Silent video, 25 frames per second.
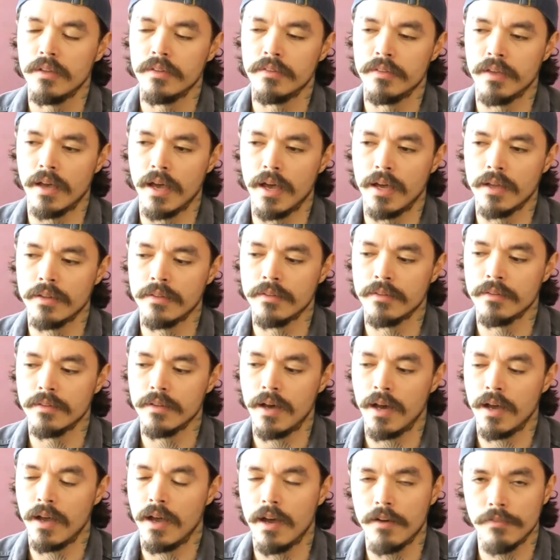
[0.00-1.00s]
then
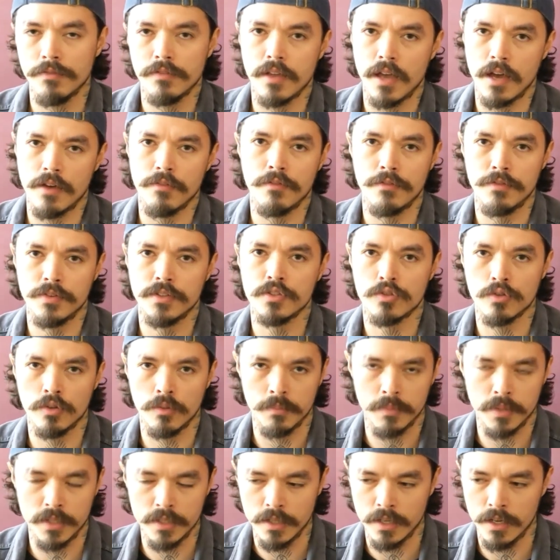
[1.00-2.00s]
I have to have a physical
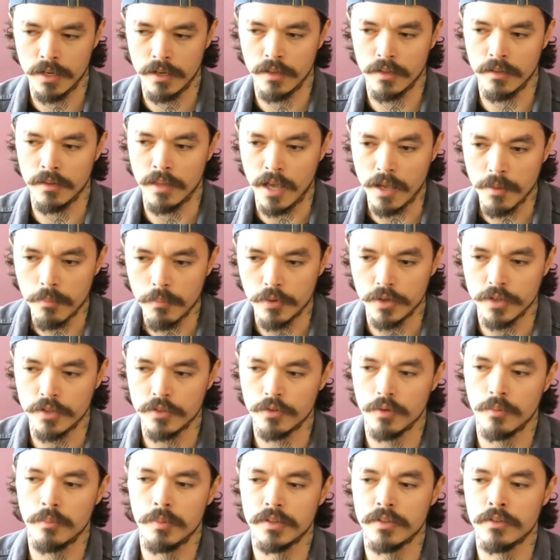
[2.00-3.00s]
media library,
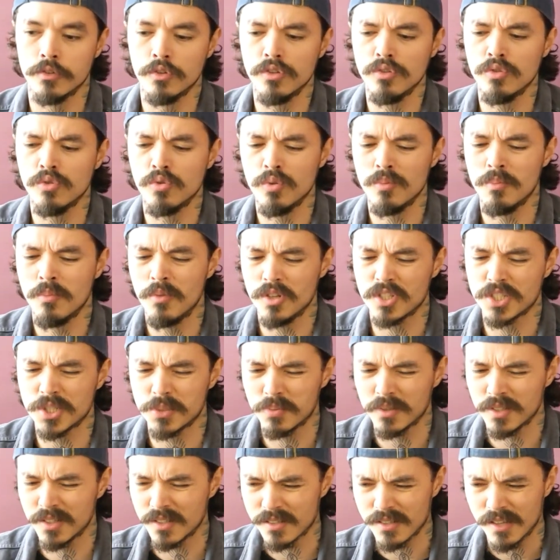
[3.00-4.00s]
you know, but not too
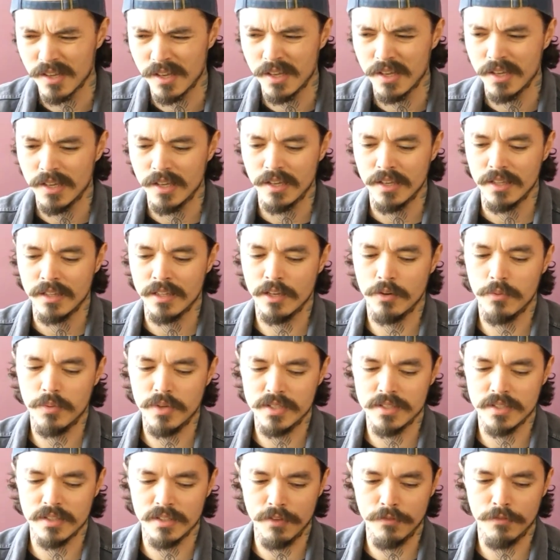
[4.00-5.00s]
much, because there
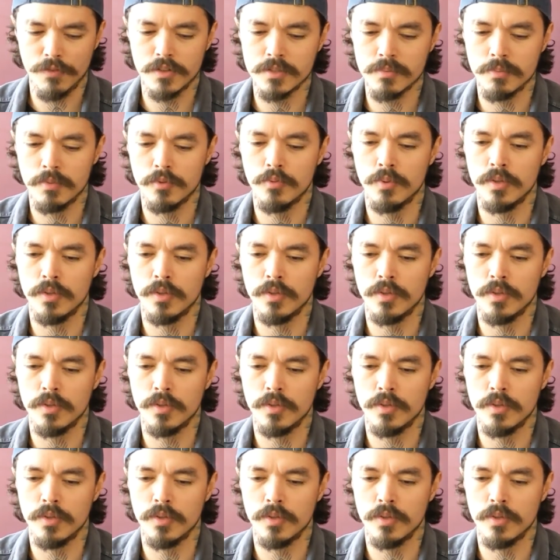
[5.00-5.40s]
is a difference